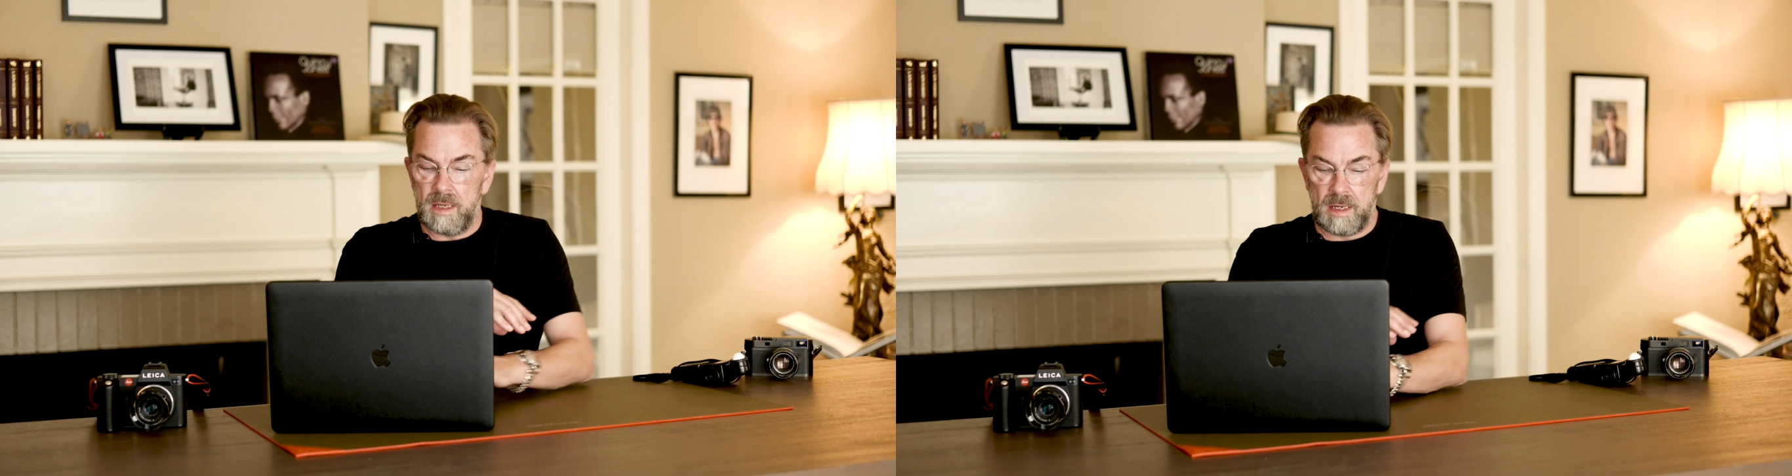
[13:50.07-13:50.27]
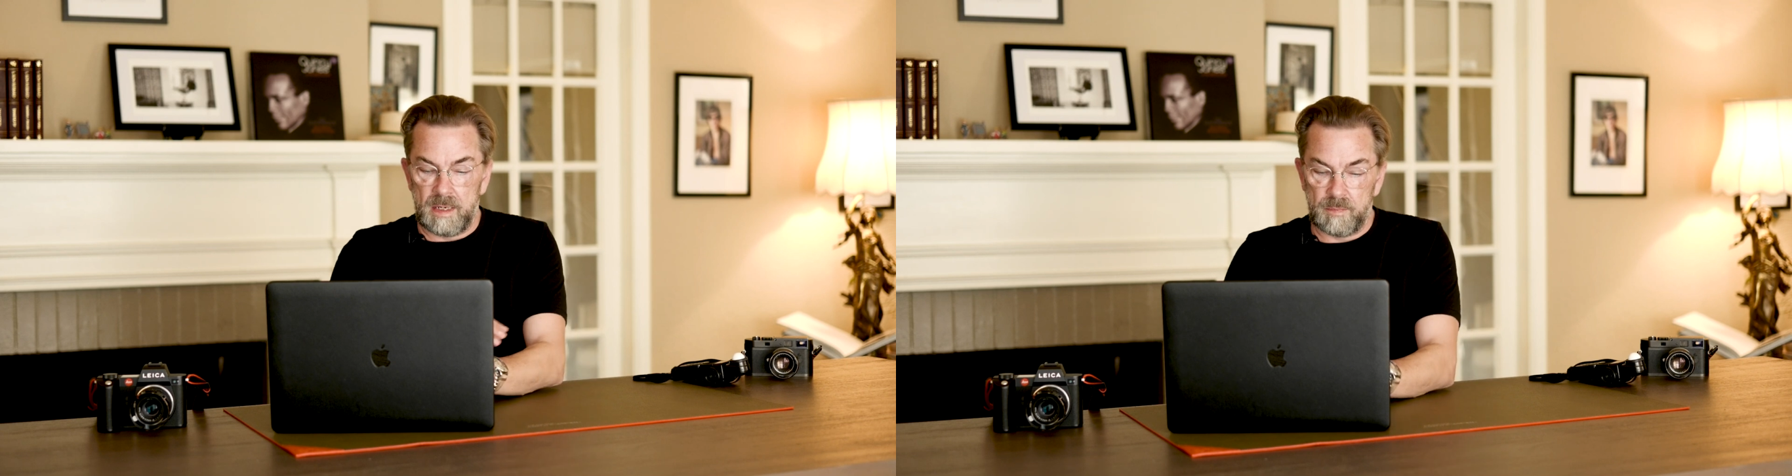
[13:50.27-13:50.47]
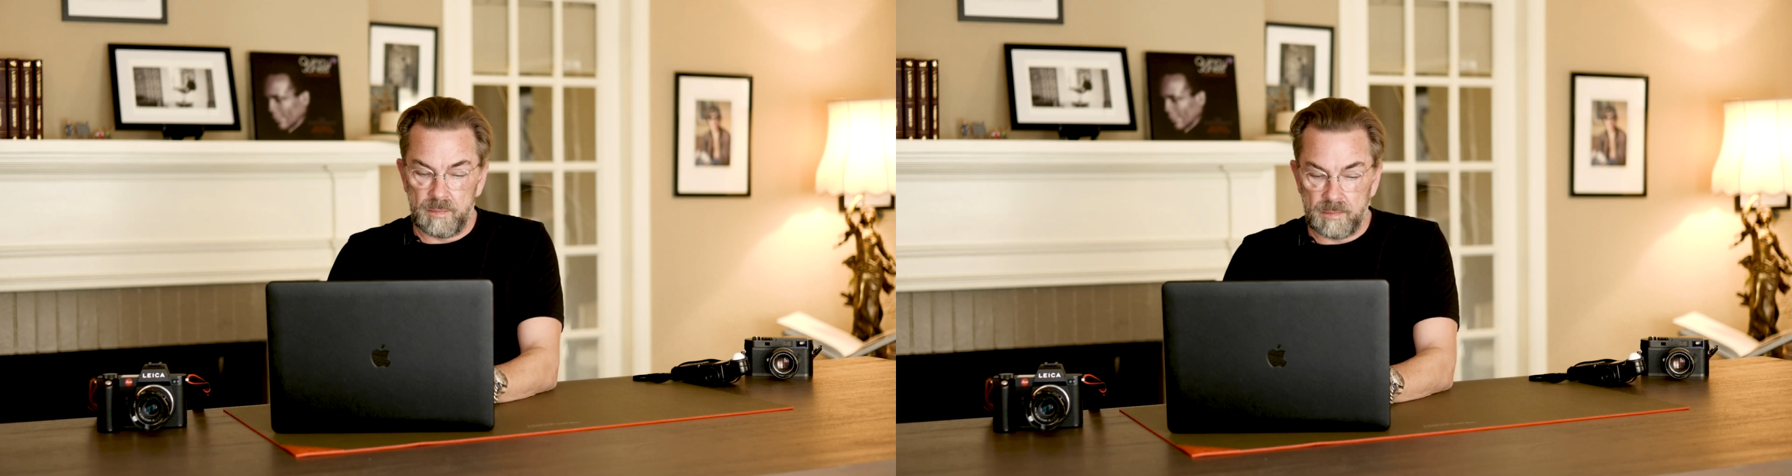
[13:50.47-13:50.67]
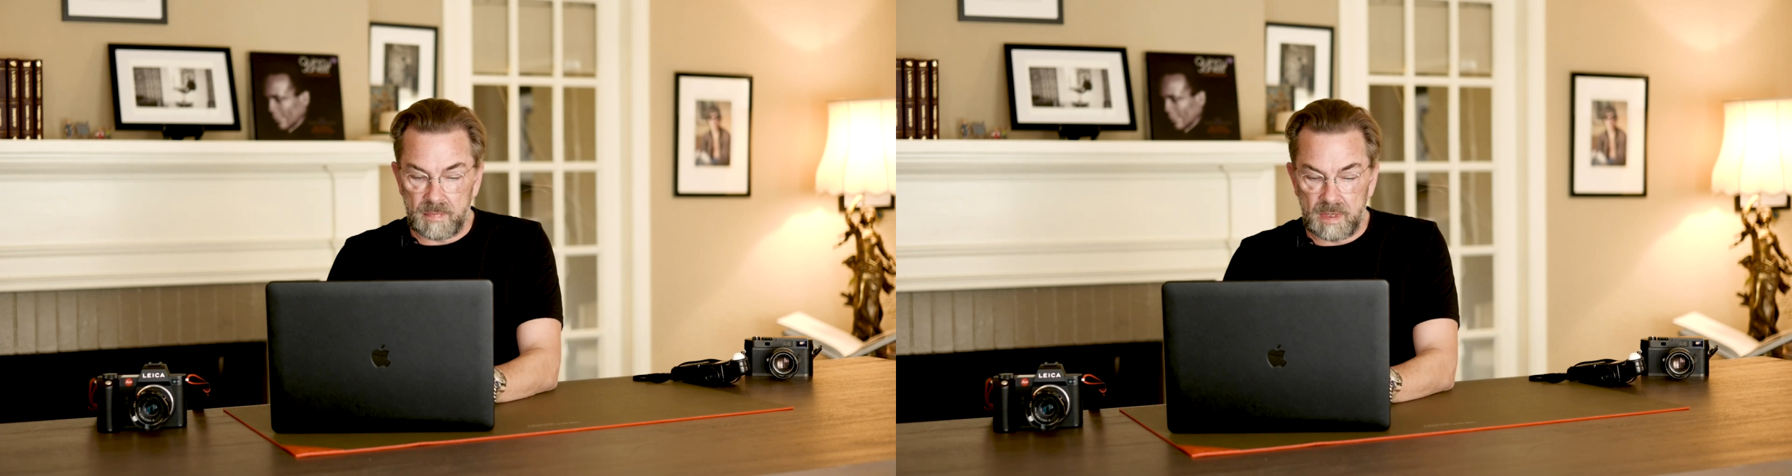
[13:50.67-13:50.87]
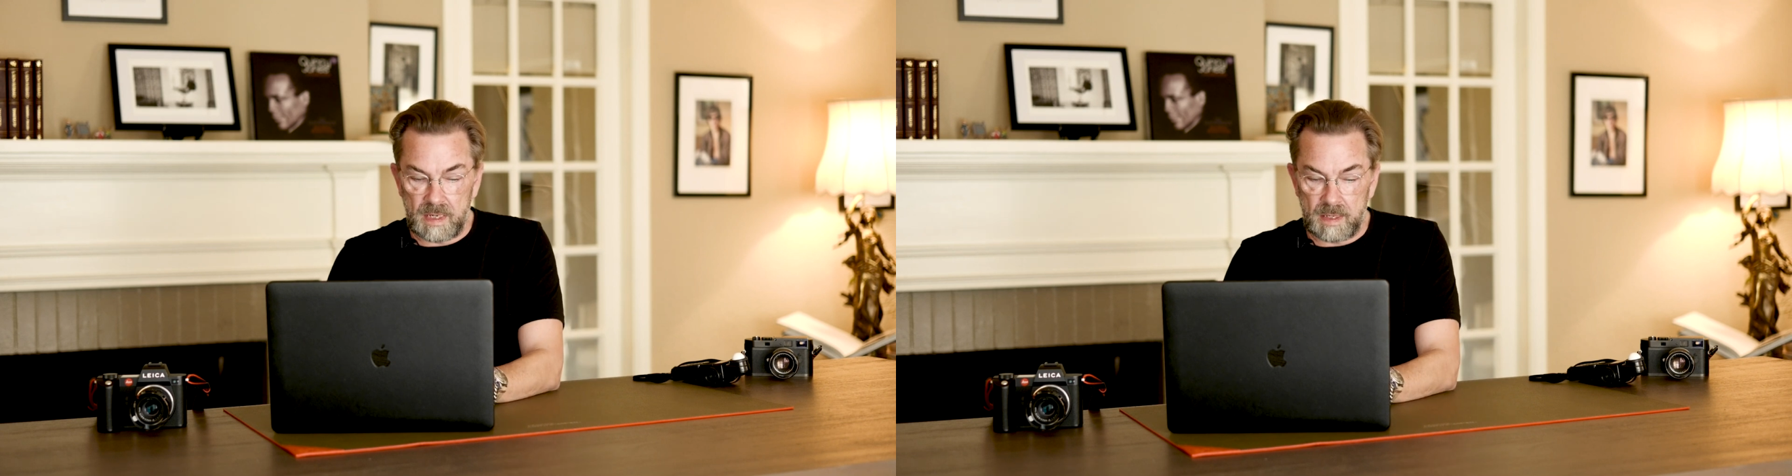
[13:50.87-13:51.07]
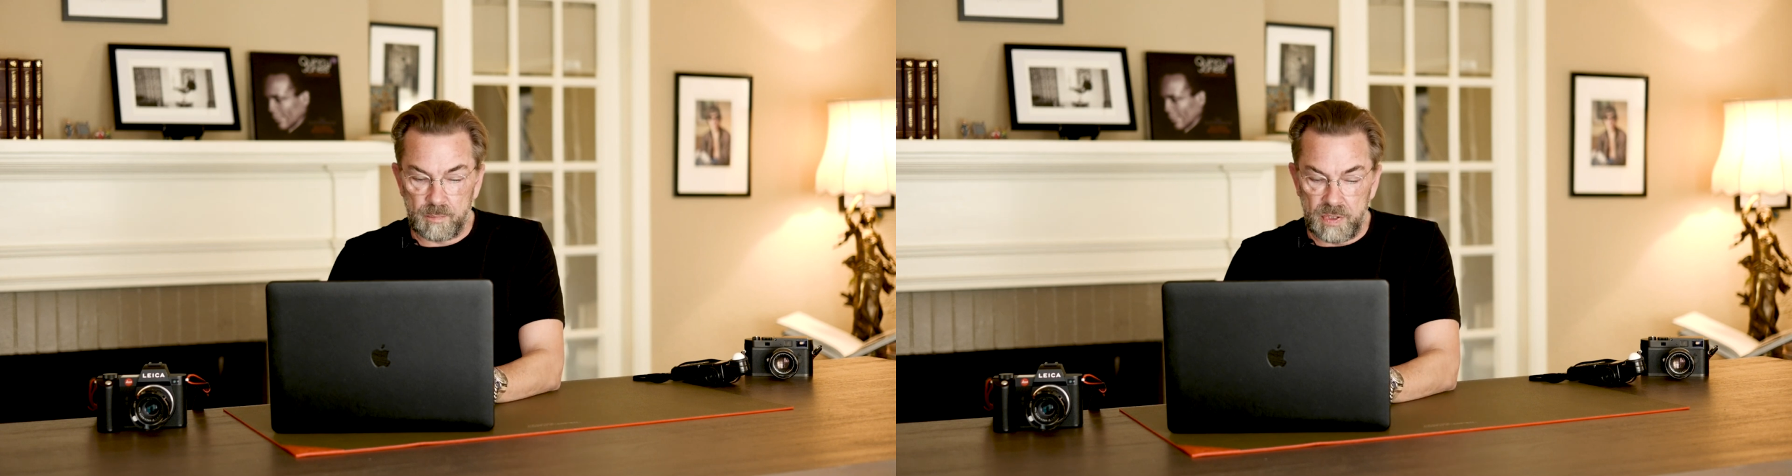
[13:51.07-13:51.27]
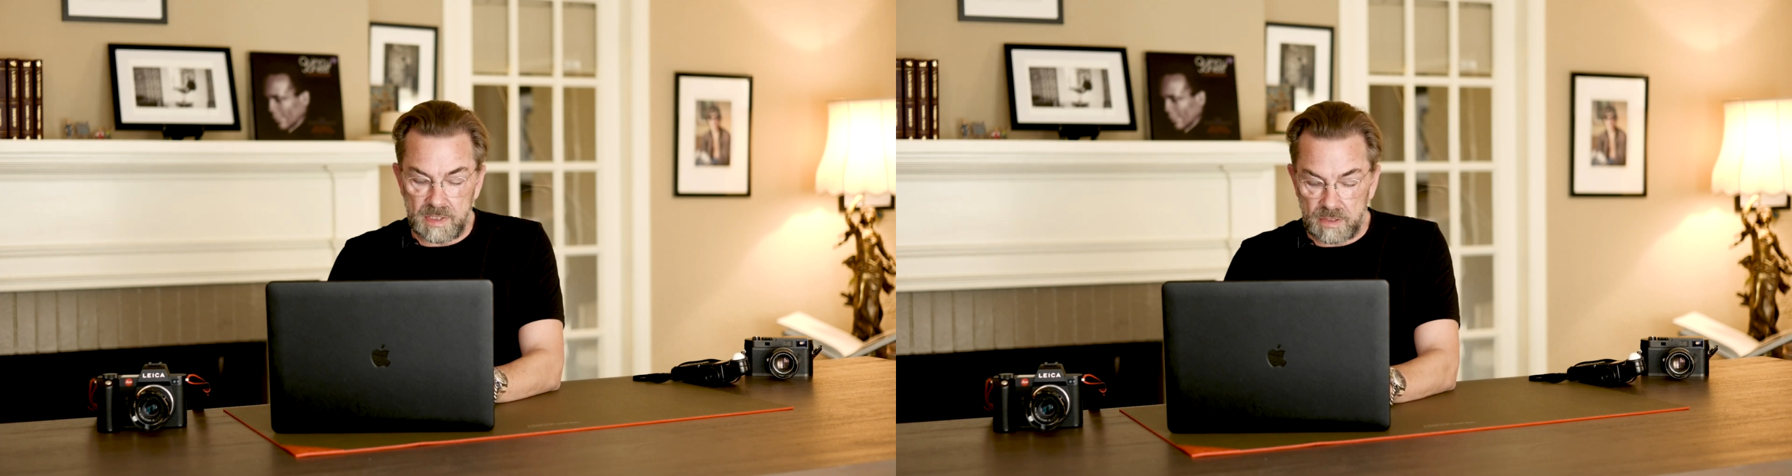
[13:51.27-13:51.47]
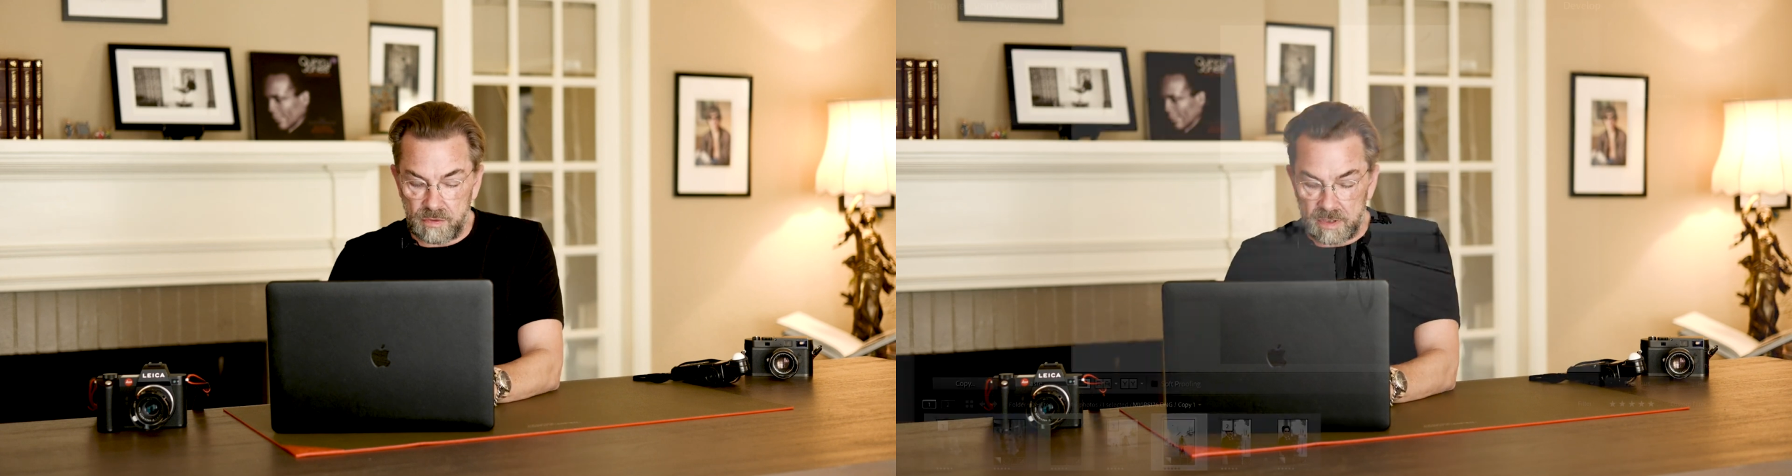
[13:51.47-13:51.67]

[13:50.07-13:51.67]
a preset.